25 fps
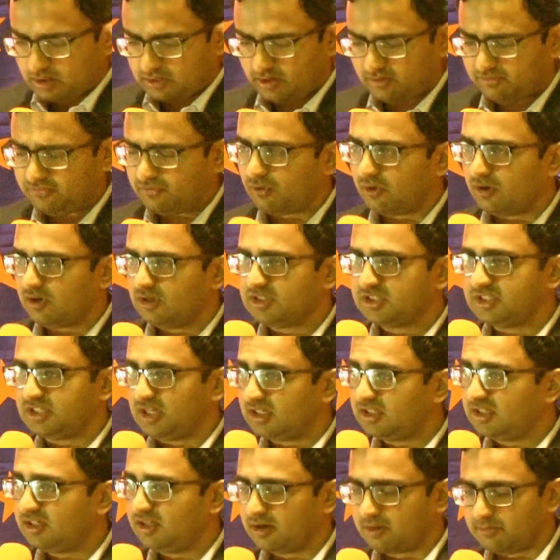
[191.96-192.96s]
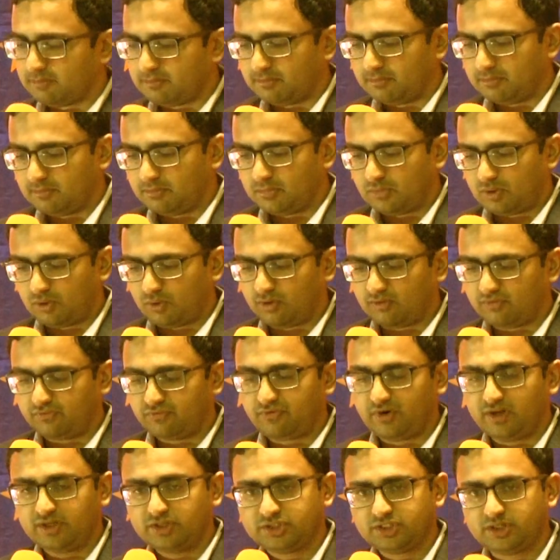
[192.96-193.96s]
Therefore, Sakhyam, or
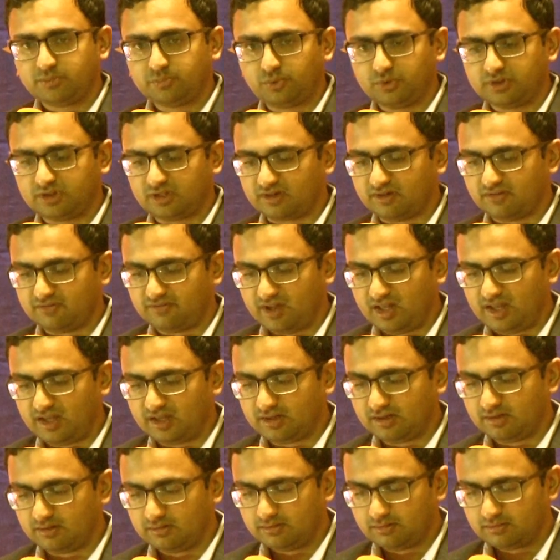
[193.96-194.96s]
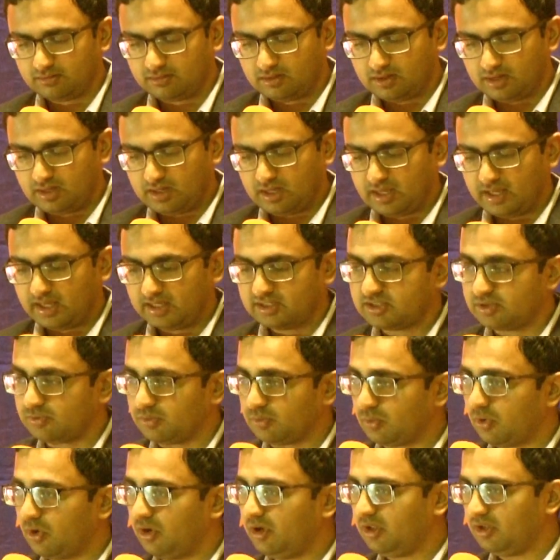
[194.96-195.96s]
friendship with the divine, is the
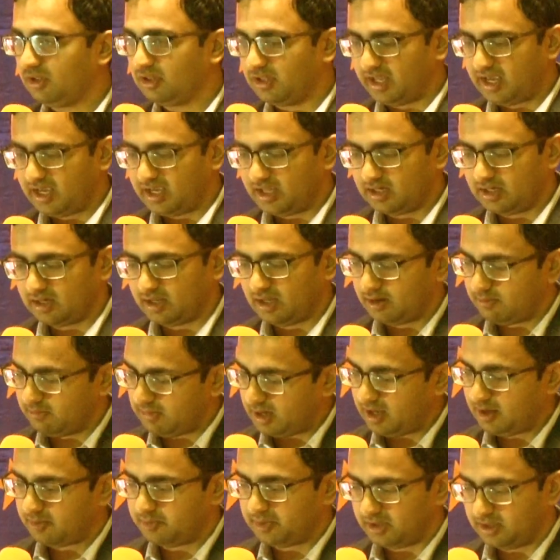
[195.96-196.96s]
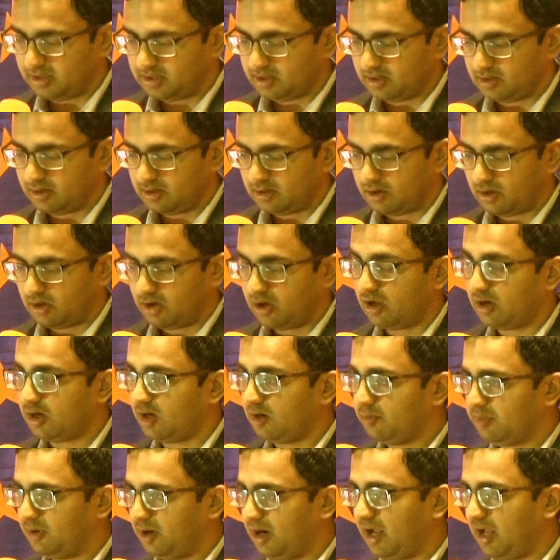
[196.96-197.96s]
royal lane, in my opinion, on
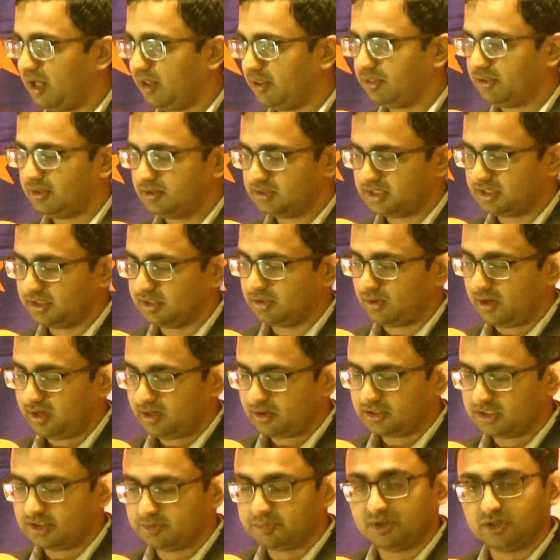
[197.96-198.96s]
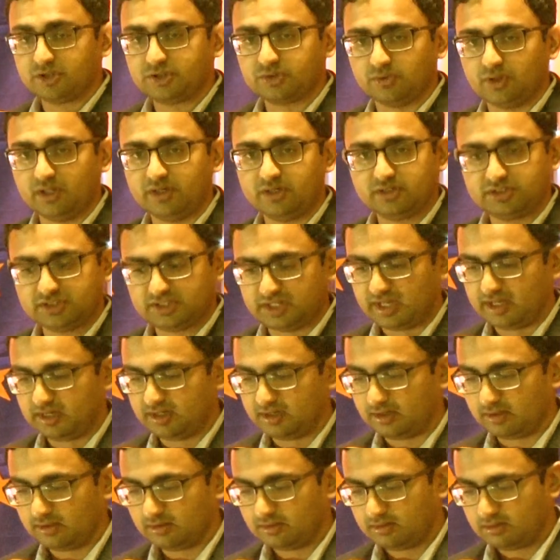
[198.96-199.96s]
our path to greater spiritual
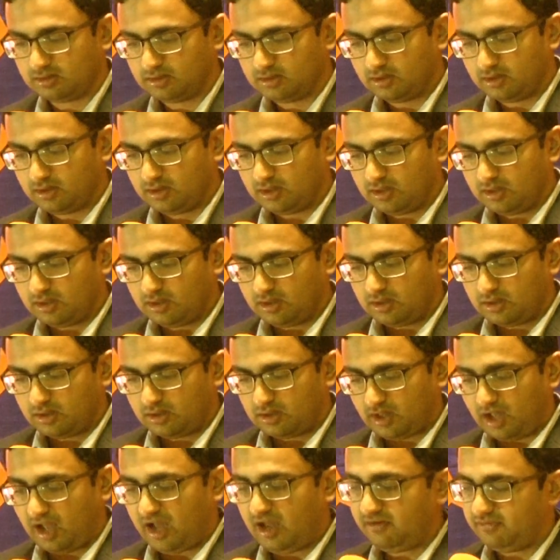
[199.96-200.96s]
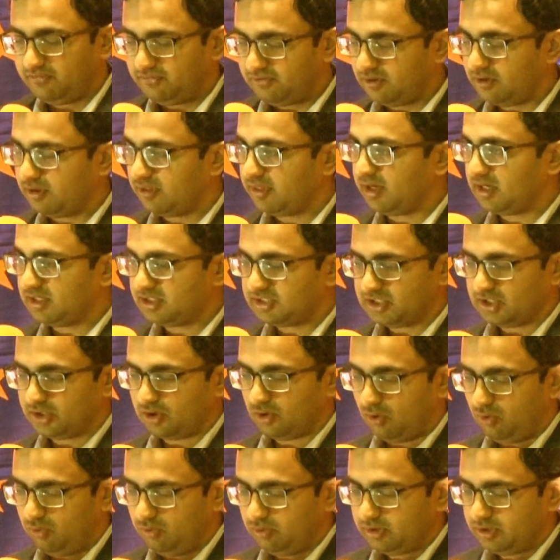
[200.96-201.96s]
understanding. I feel that it's the
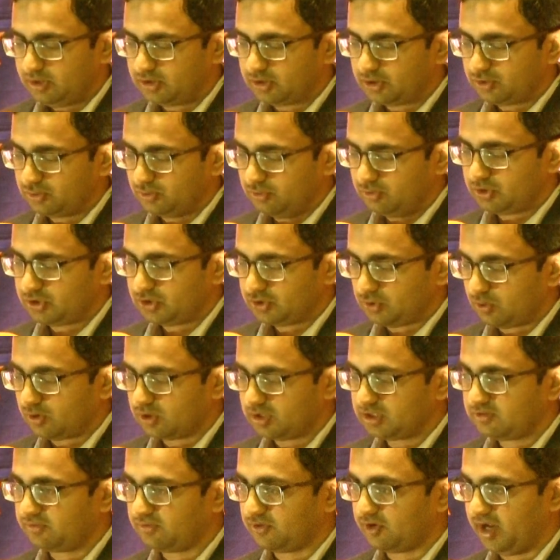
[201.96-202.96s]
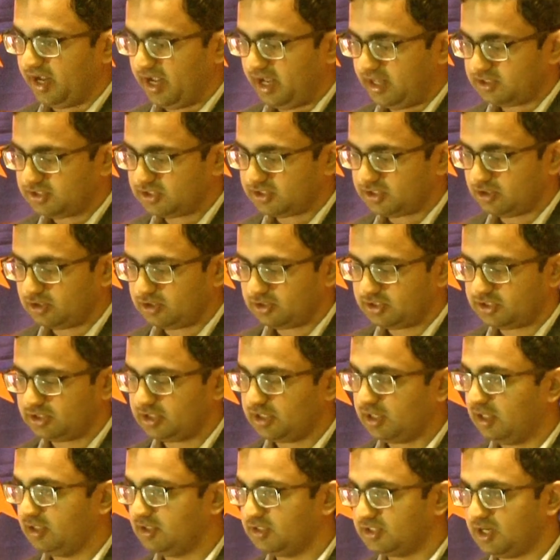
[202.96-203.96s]
only true source for
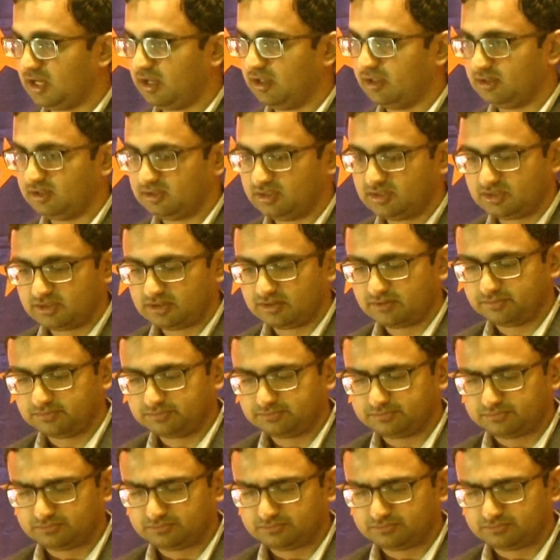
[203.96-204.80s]
answers and solace.